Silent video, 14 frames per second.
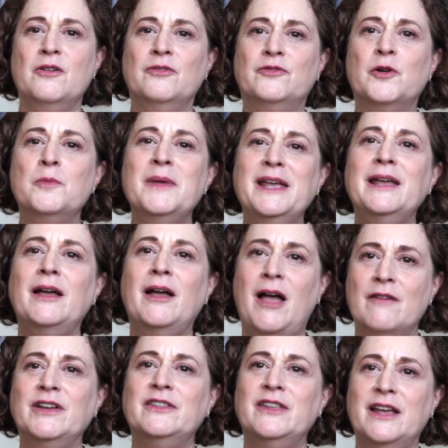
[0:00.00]
For me,
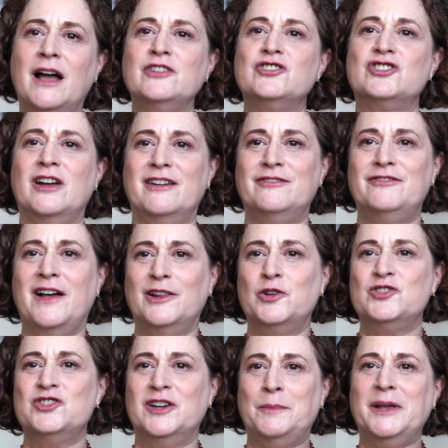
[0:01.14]
having the Einstein
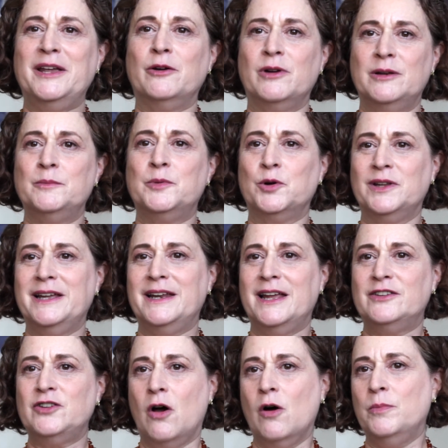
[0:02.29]
Fellowship here in Berlin
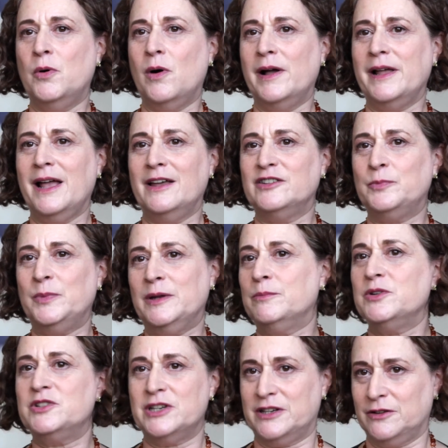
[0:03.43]
at Topoi has been
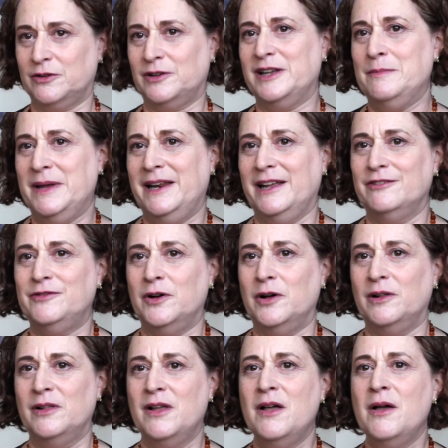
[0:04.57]
particularly meaningful.